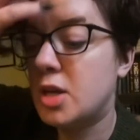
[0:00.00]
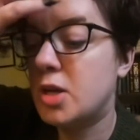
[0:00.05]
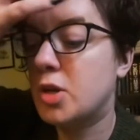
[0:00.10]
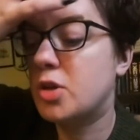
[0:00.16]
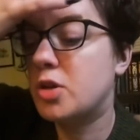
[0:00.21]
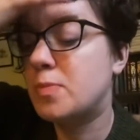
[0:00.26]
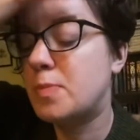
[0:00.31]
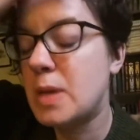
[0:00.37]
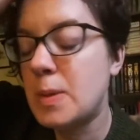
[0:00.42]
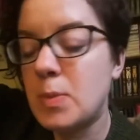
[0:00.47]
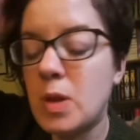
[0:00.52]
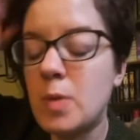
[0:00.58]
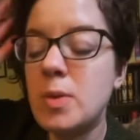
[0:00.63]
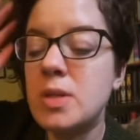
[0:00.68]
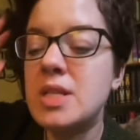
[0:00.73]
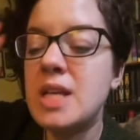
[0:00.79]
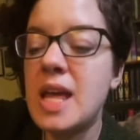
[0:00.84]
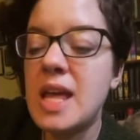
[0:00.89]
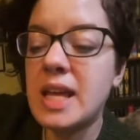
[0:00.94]
Could people have
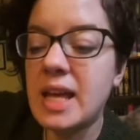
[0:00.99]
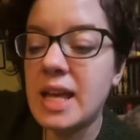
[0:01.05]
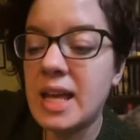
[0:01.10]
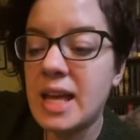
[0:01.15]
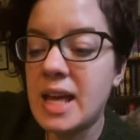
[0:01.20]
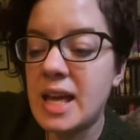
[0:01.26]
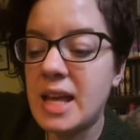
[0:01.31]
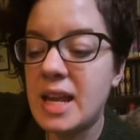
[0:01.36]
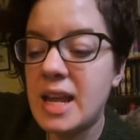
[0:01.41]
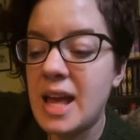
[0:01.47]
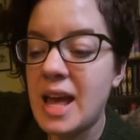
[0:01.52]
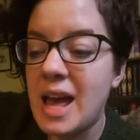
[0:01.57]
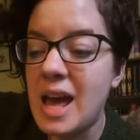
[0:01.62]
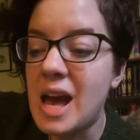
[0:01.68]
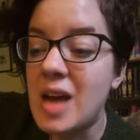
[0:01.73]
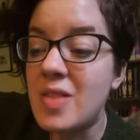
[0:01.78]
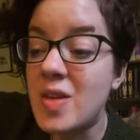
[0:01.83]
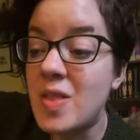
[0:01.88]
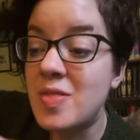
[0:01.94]
been taking it
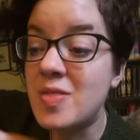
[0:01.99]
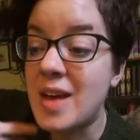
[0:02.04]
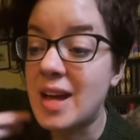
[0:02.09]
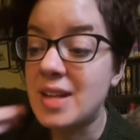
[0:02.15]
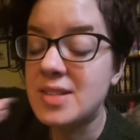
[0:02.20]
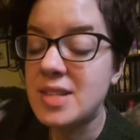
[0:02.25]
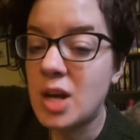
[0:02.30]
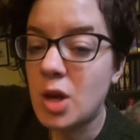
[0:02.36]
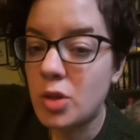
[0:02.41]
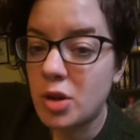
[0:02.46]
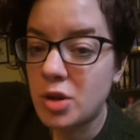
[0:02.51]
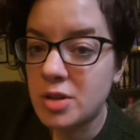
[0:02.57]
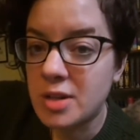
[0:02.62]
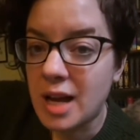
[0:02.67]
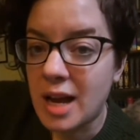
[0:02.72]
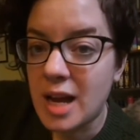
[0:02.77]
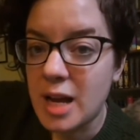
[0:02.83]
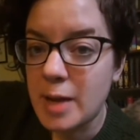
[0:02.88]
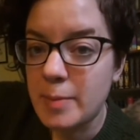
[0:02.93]
and then that's how they're
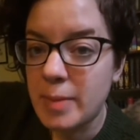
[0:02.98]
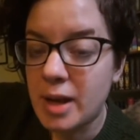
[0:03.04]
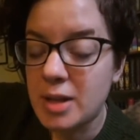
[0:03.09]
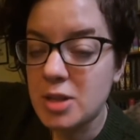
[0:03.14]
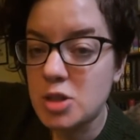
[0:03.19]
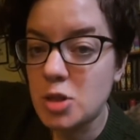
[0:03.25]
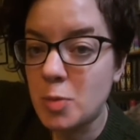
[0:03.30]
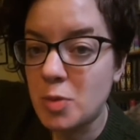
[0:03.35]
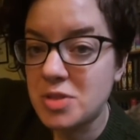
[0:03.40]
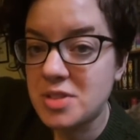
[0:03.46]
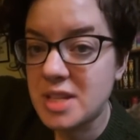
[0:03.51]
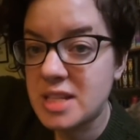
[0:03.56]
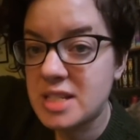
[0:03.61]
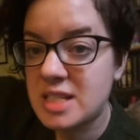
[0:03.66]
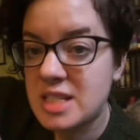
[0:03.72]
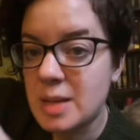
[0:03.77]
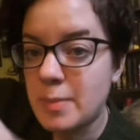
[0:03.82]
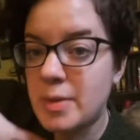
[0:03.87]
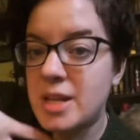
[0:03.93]
dying because it's almost like
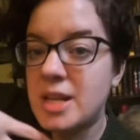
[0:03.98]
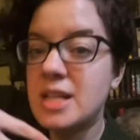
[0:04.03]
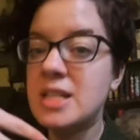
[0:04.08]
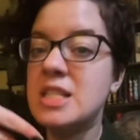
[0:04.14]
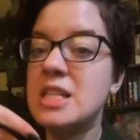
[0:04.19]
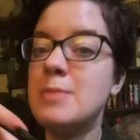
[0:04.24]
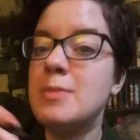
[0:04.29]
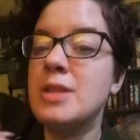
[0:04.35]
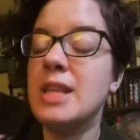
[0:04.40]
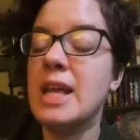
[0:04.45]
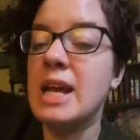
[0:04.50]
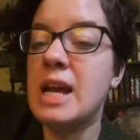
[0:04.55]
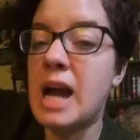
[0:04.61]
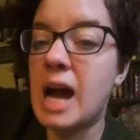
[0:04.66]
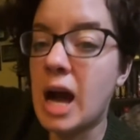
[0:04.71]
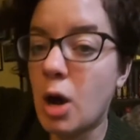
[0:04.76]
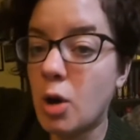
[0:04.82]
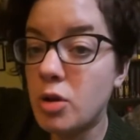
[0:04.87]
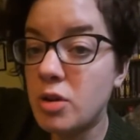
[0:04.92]
summoning a demon like
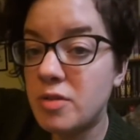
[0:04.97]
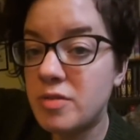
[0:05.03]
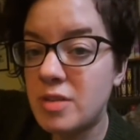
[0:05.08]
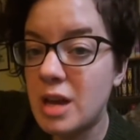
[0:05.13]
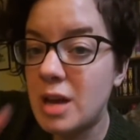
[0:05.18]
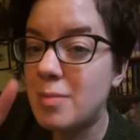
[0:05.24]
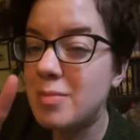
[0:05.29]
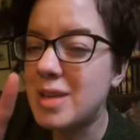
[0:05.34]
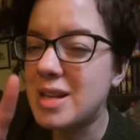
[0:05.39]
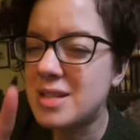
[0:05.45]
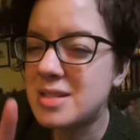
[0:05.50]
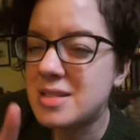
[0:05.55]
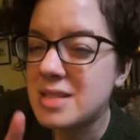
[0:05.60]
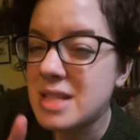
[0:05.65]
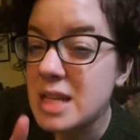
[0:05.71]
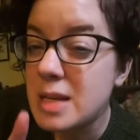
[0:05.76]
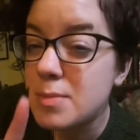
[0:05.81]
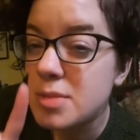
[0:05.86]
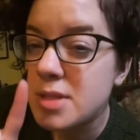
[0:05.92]
out of them? That
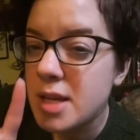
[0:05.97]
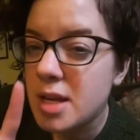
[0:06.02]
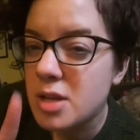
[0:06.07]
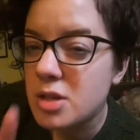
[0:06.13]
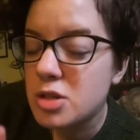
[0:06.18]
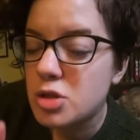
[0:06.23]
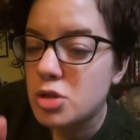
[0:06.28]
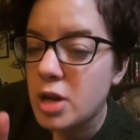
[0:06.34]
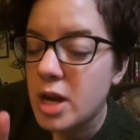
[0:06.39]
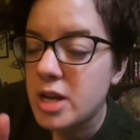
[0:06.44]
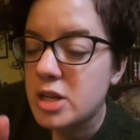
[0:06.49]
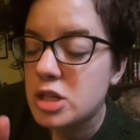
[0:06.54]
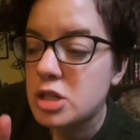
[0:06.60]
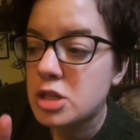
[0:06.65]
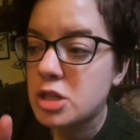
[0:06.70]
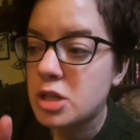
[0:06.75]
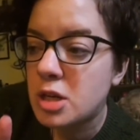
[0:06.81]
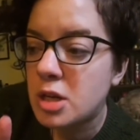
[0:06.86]
seems like a stretch.